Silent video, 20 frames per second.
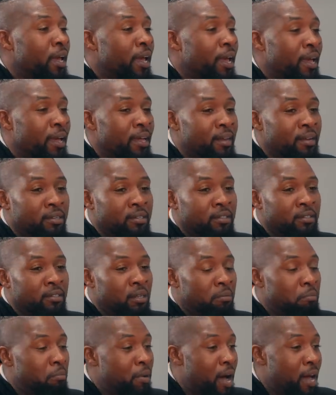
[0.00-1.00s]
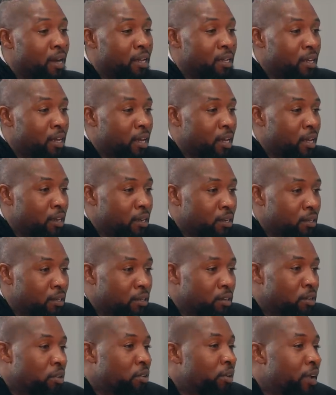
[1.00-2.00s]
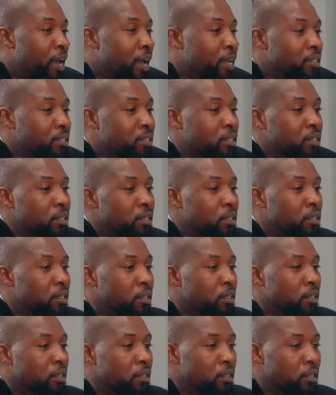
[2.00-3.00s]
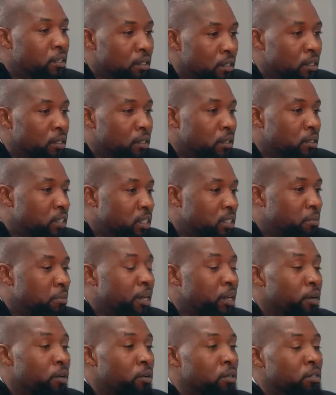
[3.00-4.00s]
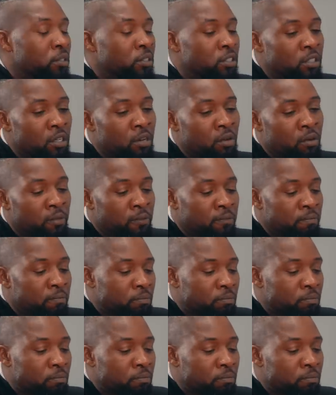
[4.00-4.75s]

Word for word: and the body can create a smell. So